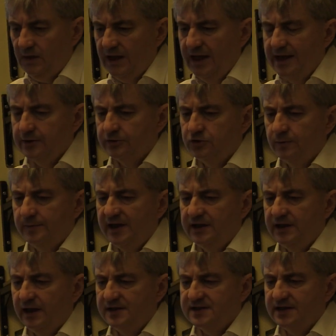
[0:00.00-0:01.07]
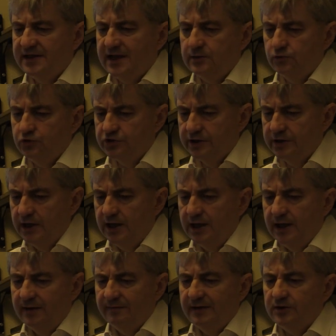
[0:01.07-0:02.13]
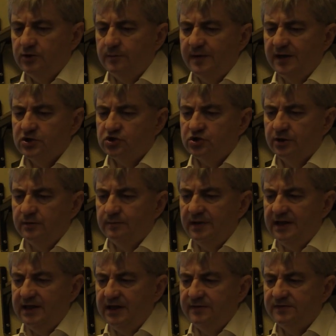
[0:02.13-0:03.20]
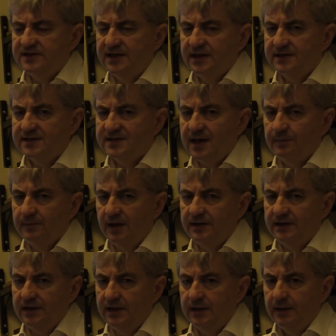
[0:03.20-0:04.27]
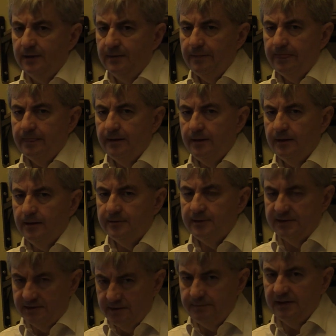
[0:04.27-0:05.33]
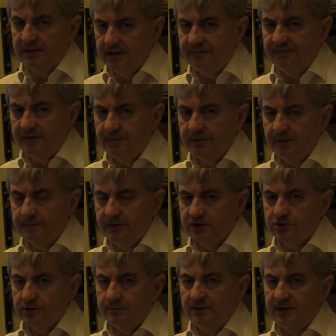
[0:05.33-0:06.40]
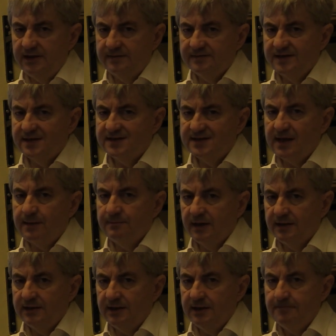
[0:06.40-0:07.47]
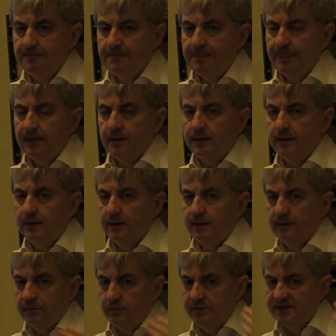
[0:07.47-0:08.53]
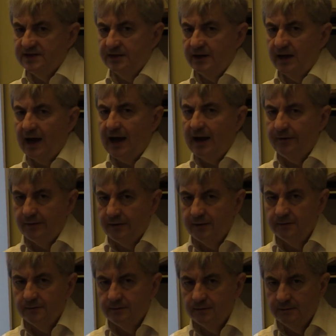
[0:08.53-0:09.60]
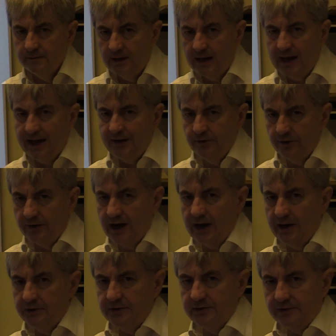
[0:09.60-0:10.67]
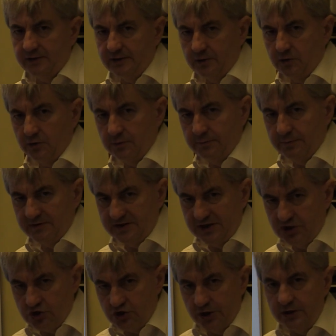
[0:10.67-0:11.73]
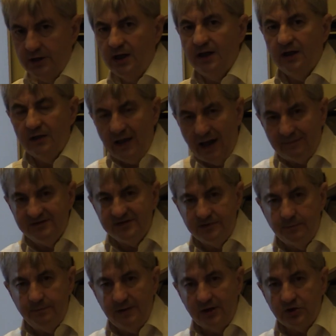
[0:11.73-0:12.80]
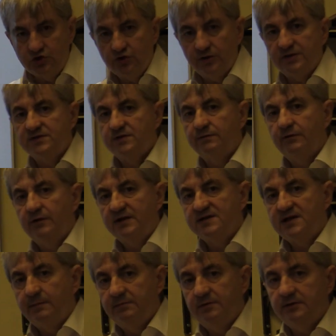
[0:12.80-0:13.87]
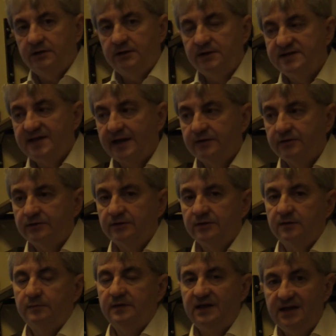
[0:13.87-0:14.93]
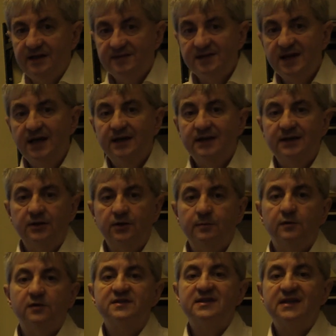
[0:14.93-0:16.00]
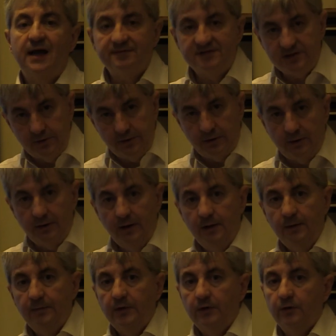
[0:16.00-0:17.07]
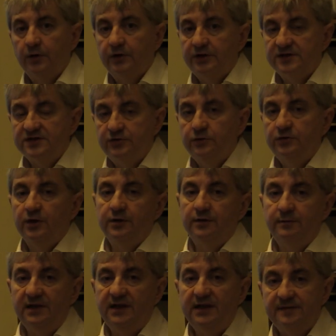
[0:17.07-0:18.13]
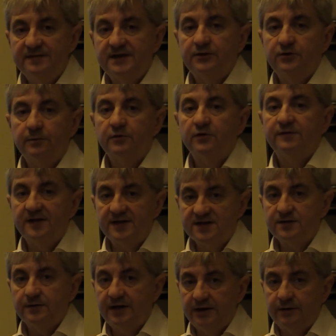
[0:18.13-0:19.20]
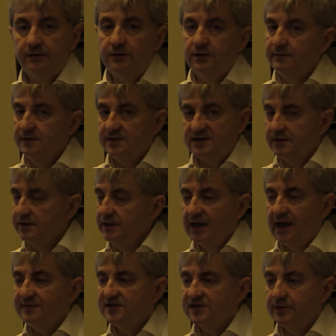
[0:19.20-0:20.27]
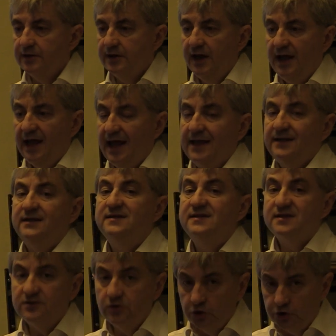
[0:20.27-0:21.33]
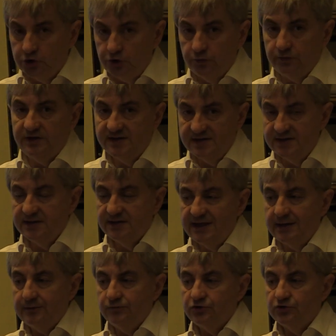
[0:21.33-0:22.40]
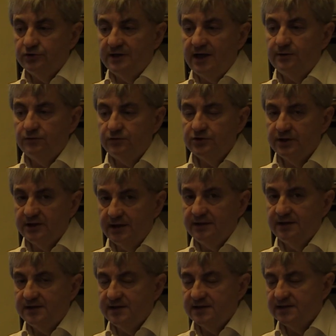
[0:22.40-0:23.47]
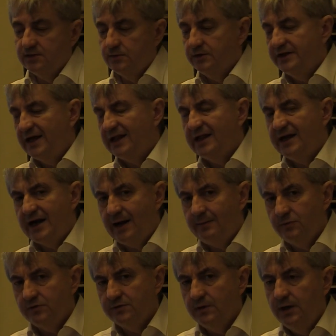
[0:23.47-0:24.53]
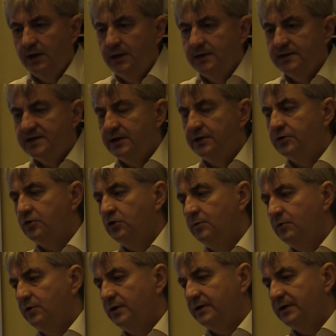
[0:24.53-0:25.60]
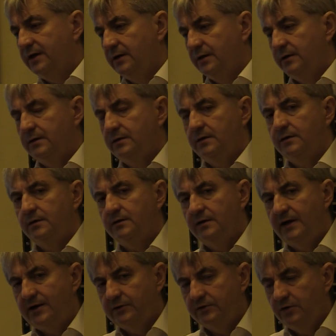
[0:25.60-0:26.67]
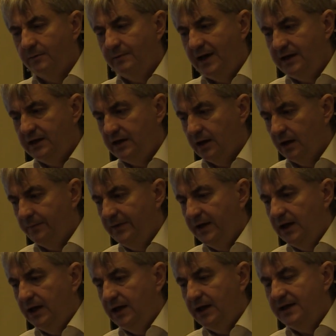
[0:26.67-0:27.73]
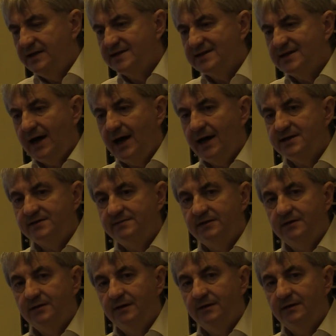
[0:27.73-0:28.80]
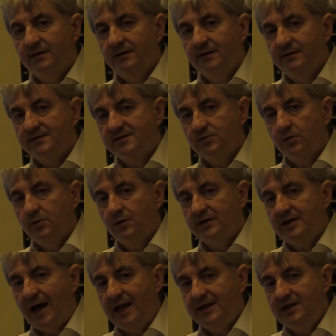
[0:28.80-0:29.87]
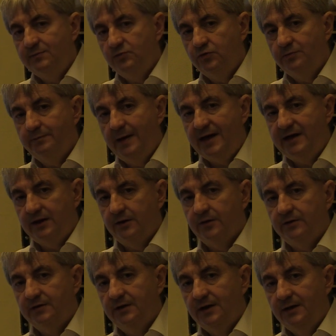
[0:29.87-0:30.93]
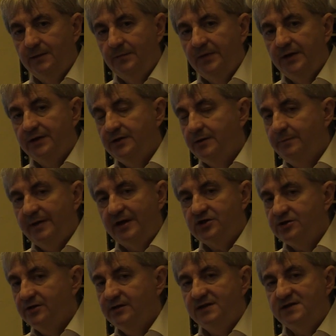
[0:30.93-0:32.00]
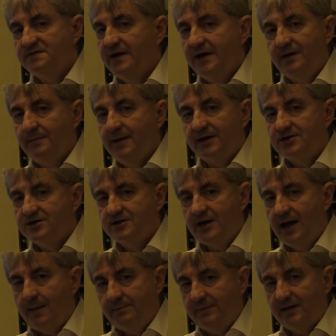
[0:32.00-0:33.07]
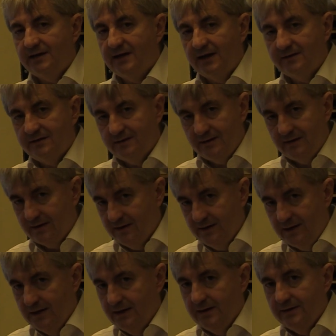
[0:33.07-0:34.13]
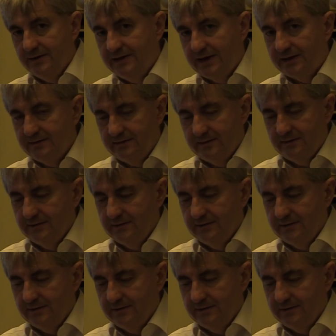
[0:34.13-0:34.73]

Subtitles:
Erotomania is a delusion when the patient believes that somebody, a typically female patient, believes that somebody who is in a higher hierarchical position loves the patient. So, for example, the secretary believes that the boss loves her, or the student believes that the professor at the university loves her, and this is not true. This is a delusion, and this is called Declarable Syndrome or erotomania. It starts with a so-called honeymoon period. The patient is very much happy that that